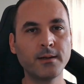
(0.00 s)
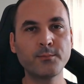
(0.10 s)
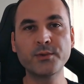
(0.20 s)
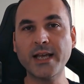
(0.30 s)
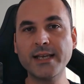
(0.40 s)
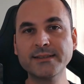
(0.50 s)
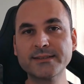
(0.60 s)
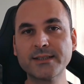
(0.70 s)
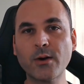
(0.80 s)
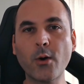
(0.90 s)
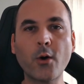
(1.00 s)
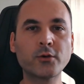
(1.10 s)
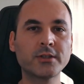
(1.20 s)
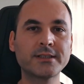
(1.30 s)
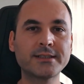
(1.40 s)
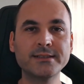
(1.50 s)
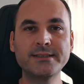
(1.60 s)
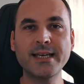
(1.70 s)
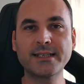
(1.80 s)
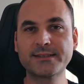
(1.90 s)
brains, or
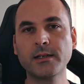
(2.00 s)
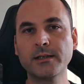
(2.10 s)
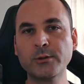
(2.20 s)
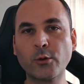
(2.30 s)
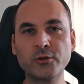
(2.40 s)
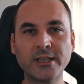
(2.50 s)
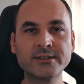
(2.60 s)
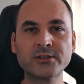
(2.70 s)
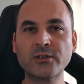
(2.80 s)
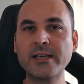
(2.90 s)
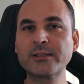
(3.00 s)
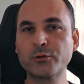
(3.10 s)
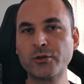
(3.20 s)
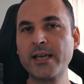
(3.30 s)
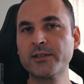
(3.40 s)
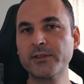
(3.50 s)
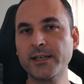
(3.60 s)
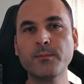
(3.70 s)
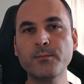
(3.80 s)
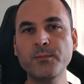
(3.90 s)
contacts. You're just trying to
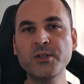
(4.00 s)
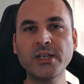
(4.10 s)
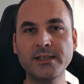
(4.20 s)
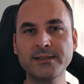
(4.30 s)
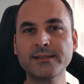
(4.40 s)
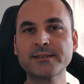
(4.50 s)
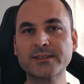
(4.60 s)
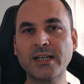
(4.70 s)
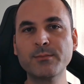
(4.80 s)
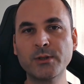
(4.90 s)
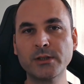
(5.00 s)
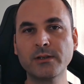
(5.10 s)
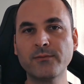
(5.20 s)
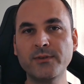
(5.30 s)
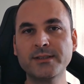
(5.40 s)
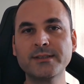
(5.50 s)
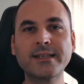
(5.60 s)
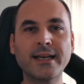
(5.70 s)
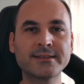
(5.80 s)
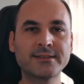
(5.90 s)
recreate Michelin star meal with
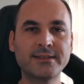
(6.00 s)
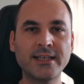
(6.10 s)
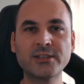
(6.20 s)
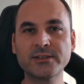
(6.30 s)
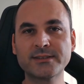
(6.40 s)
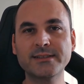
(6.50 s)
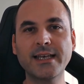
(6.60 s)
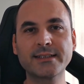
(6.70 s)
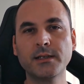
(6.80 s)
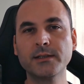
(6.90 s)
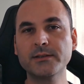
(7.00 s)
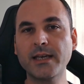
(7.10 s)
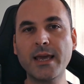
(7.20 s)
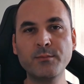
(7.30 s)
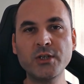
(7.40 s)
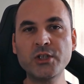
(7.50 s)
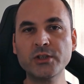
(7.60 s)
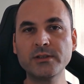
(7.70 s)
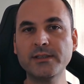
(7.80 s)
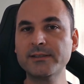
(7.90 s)
gas station snacks. The
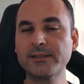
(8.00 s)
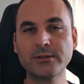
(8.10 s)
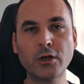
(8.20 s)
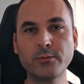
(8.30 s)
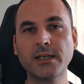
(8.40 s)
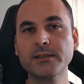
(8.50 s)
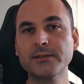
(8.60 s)
ambition is noble, the